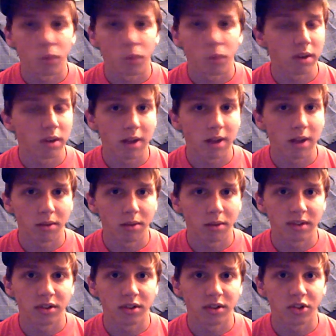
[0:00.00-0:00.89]
one-sided
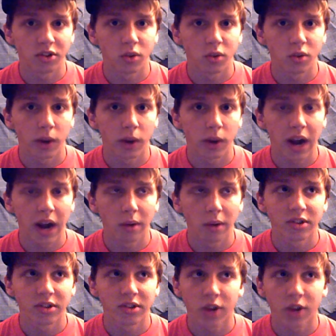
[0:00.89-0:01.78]
research to where I
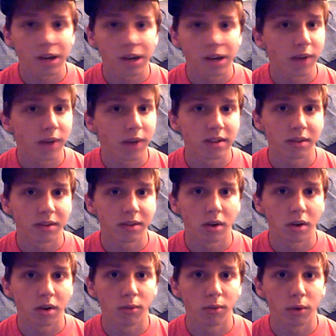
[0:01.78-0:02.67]
was trying to find
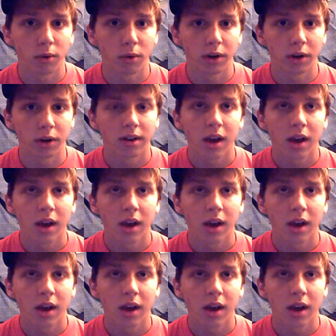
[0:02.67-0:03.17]
stuff wrong for it,